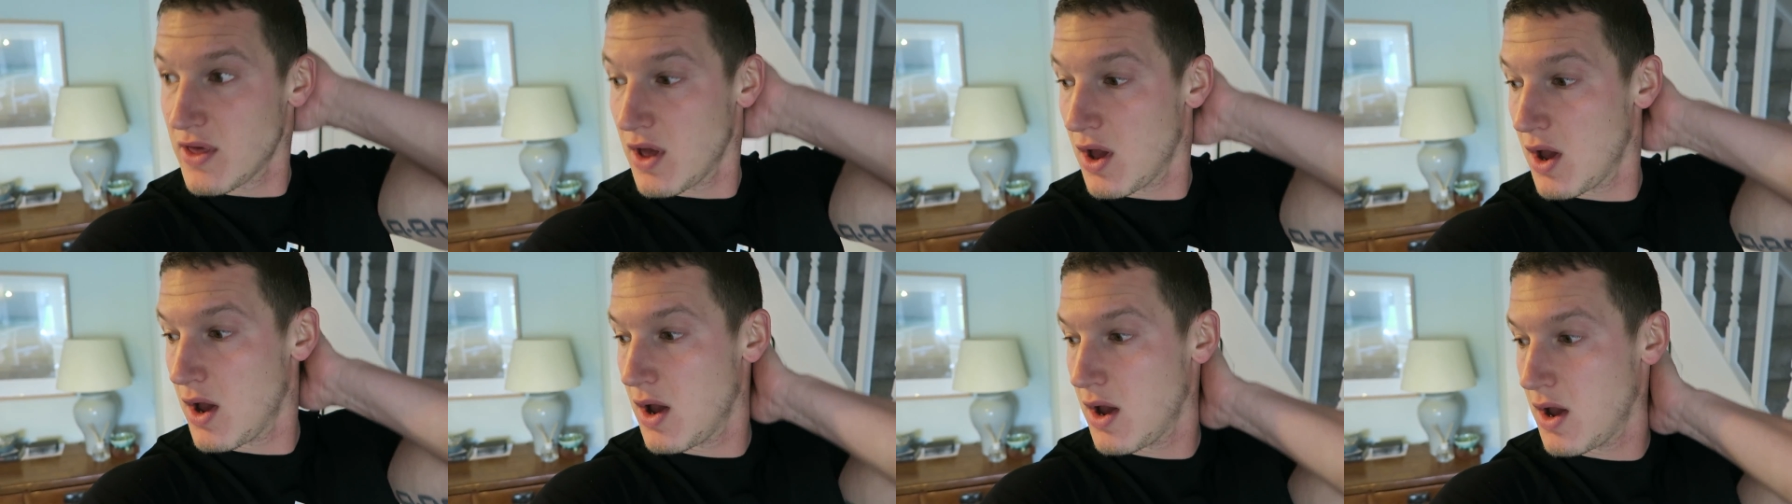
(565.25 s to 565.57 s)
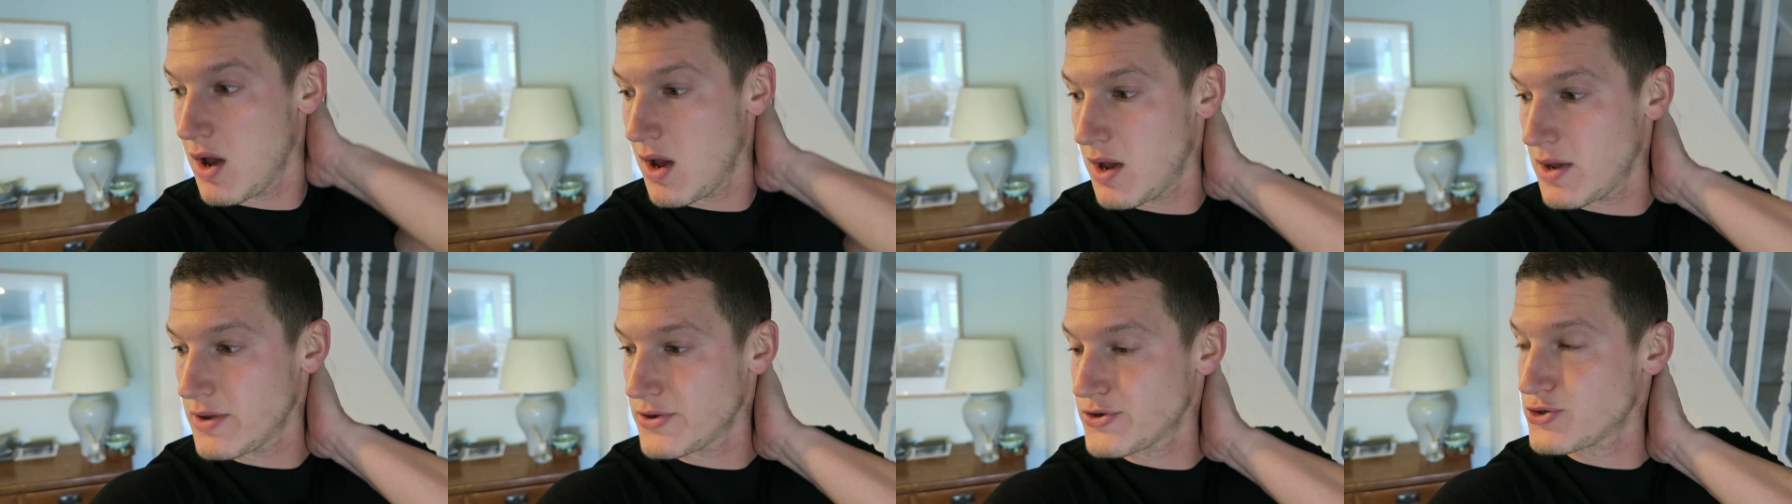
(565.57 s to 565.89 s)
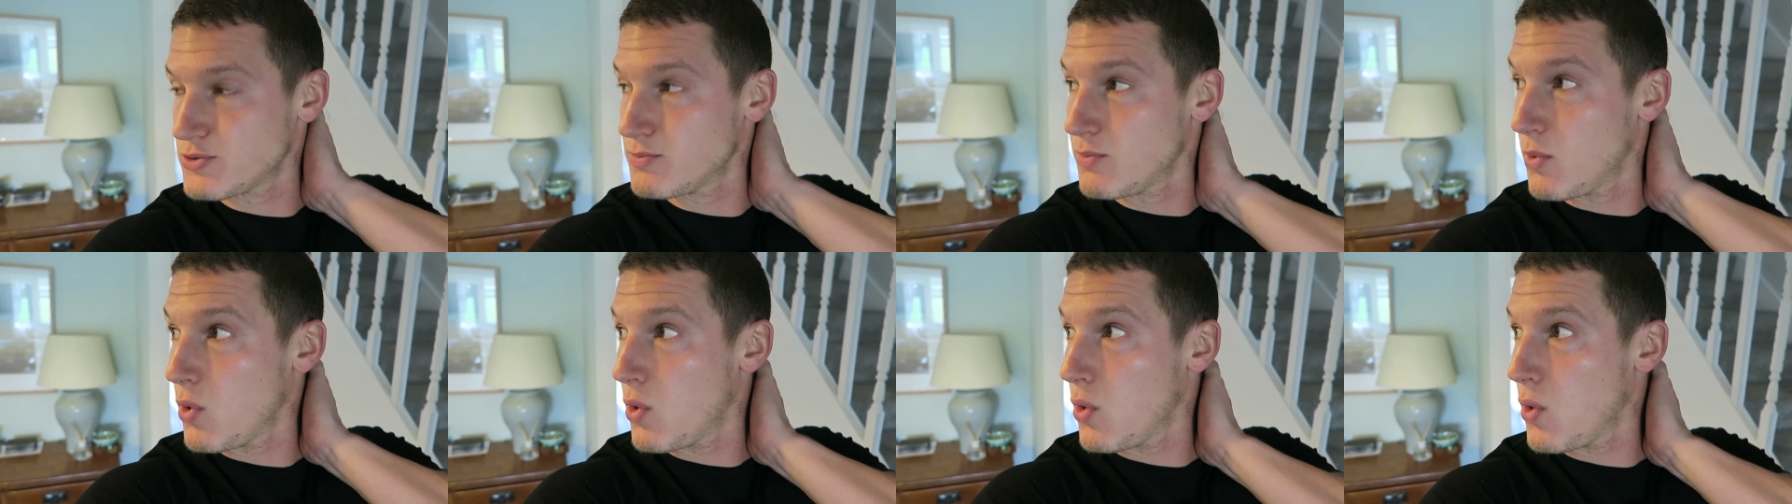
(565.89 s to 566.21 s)
her
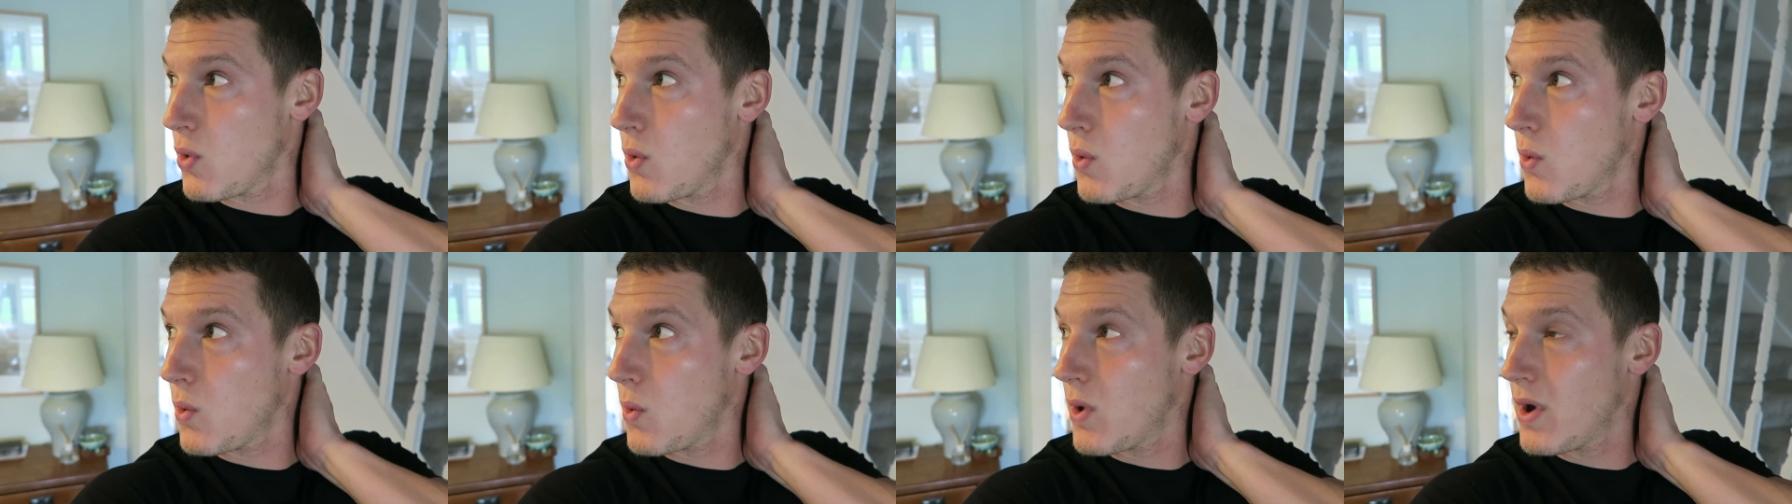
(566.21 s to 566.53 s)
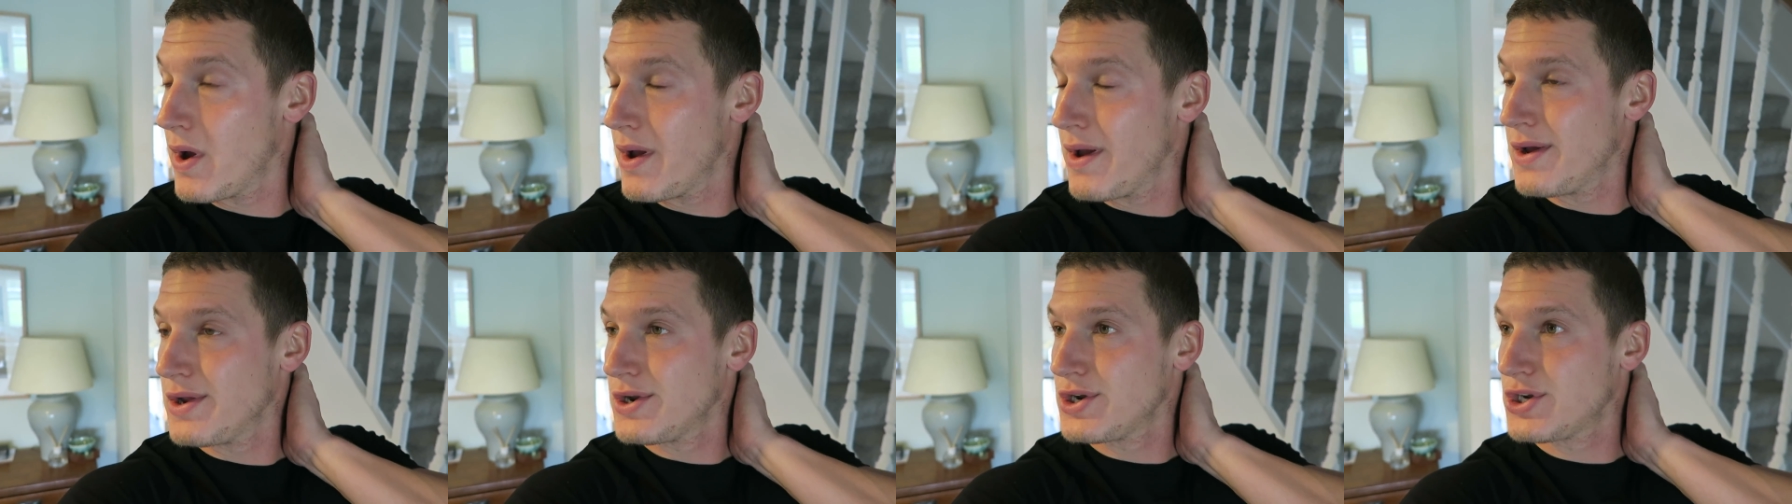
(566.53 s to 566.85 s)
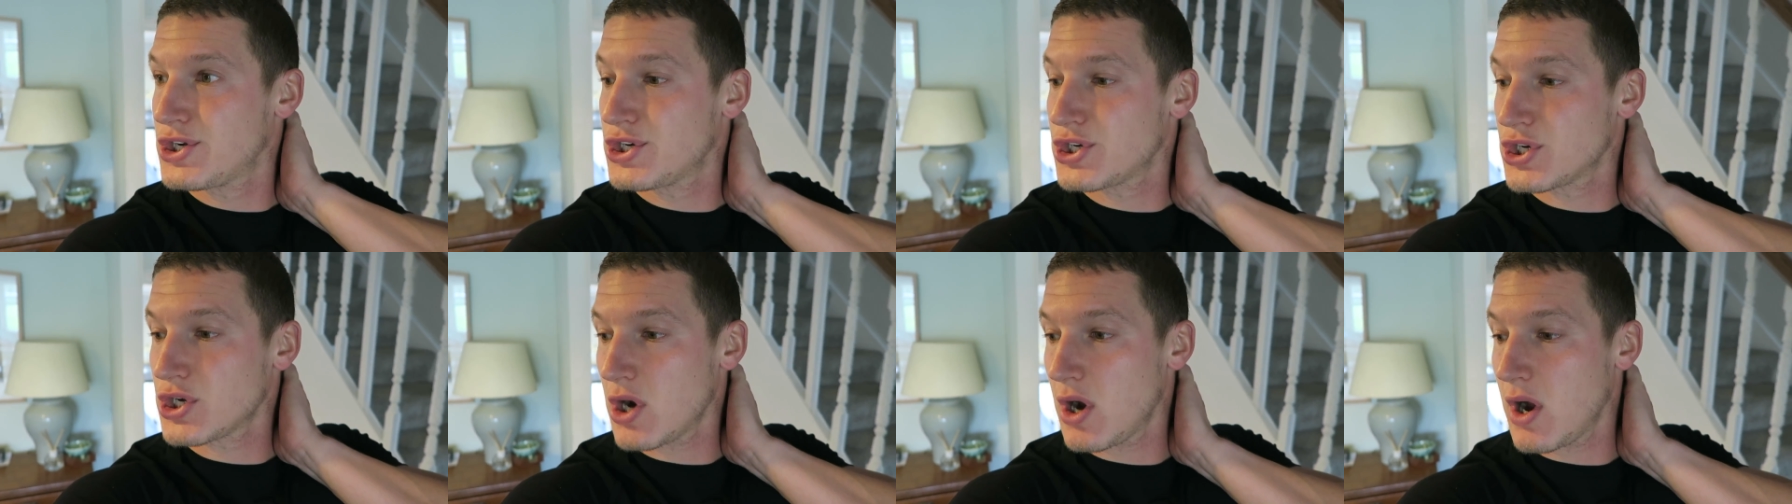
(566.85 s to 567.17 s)
small
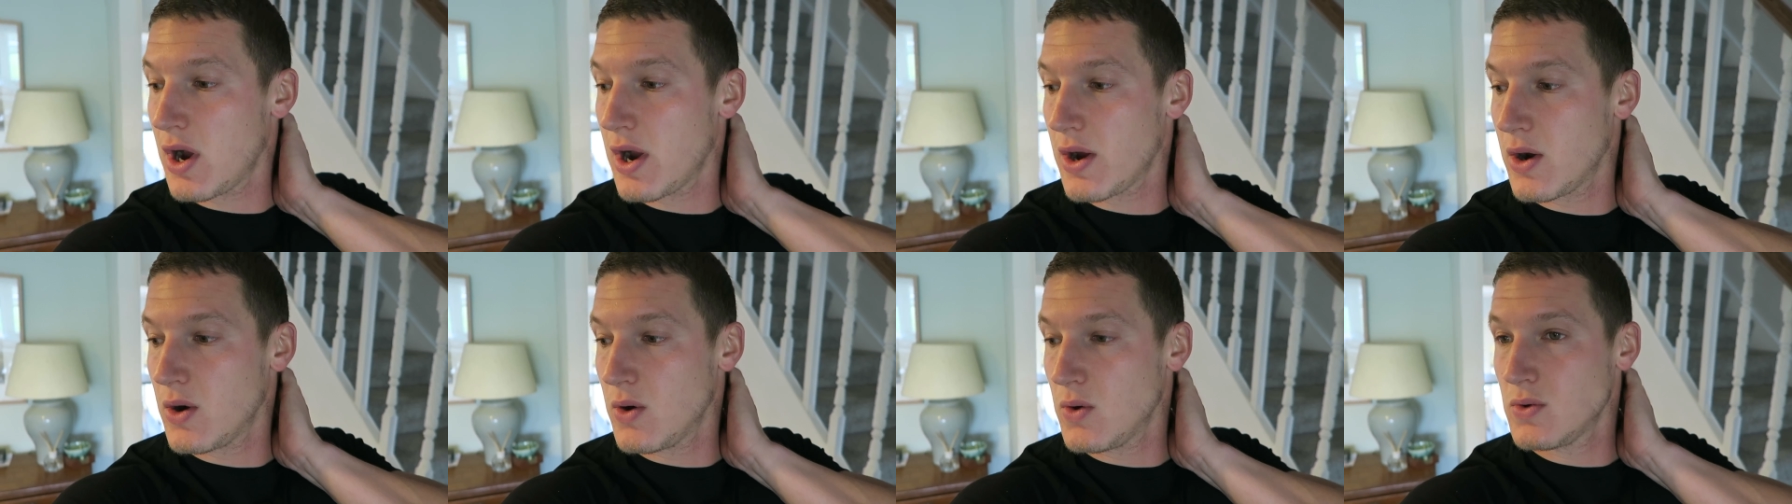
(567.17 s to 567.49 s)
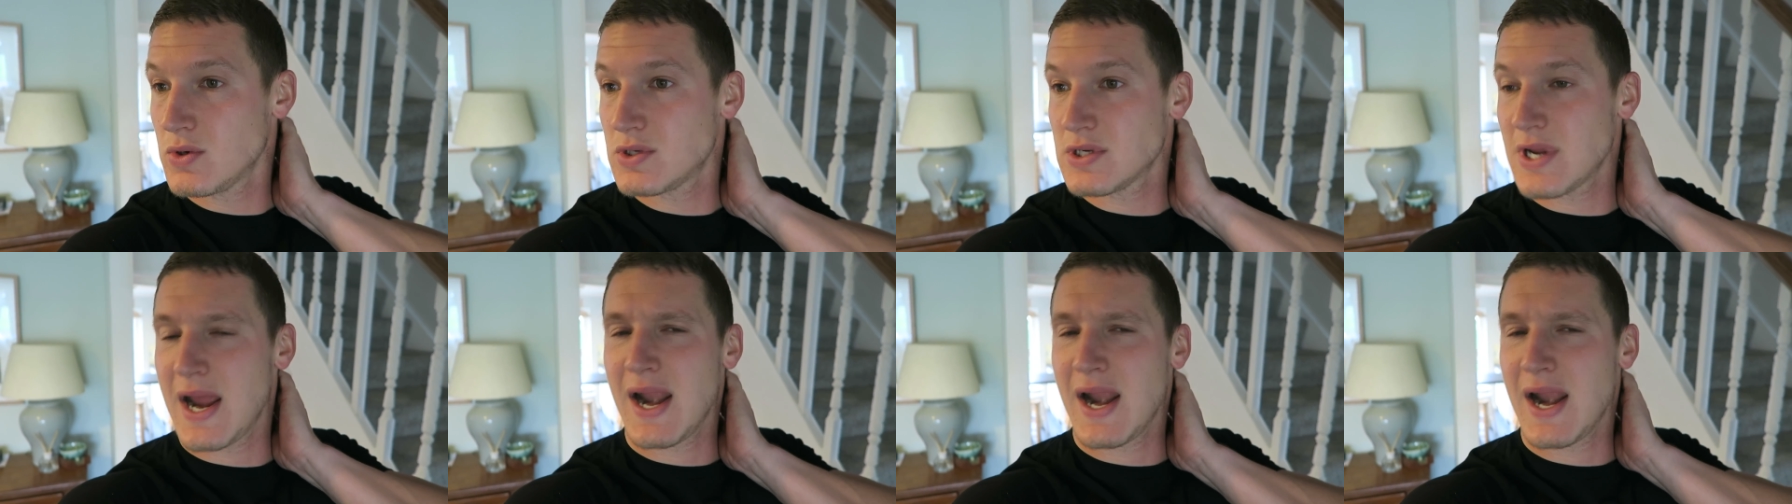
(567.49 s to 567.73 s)
child,